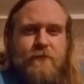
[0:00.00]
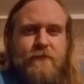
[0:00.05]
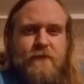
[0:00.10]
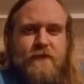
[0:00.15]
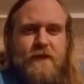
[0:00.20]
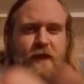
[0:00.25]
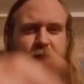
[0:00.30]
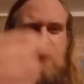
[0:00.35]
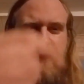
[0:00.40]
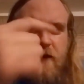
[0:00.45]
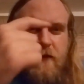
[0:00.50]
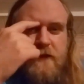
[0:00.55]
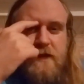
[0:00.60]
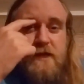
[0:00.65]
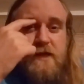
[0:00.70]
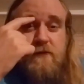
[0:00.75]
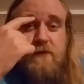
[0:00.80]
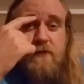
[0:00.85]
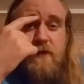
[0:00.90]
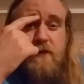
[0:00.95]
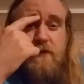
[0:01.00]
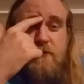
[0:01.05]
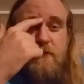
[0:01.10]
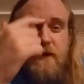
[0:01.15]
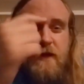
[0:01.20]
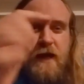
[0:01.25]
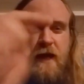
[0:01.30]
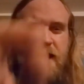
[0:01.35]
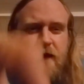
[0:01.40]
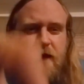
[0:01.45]
Take on this quote:
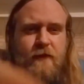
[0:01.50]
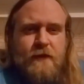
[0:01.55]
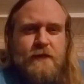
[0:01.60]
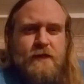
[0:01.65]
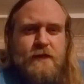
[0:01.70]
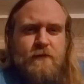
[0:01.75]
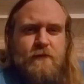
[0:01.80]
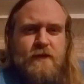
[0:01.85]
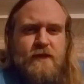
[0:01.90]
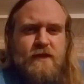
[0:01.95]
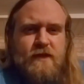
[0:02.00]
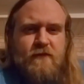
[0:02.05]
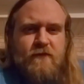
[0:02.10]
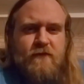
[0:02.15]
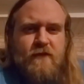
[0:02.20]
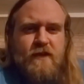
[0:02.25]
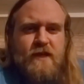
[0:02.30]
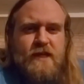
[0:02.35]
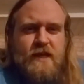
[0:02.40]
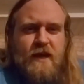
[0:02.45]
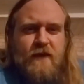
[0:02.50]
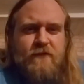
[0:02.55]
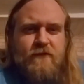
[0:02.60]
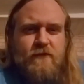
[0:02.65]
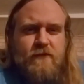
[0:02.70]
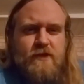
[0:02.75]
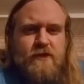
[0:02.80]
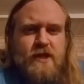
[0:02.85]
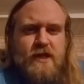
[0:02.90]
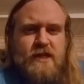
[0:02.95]
nihilism is the
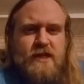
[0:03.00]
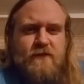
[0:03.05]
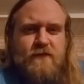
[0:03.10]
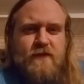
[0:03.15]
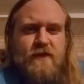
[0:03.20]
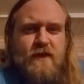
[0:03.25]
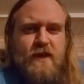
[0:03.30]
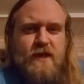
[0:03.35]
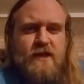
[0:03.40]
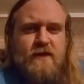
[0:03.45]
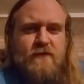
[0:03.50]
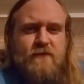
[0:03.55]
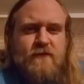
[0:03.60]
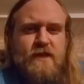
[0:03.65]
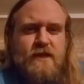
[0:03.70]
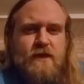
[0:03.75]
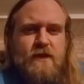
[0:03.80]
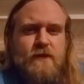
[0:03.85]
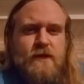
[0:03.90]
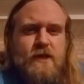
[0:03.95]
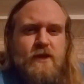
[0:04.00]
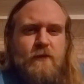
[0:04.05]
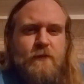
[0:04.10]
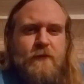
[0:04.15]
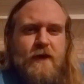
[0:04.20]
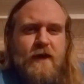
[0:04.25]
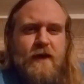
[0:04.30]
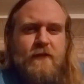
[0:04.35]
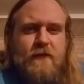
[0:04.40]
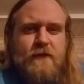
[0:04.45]
philosophical justification of the
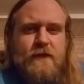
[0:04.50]
sociopath,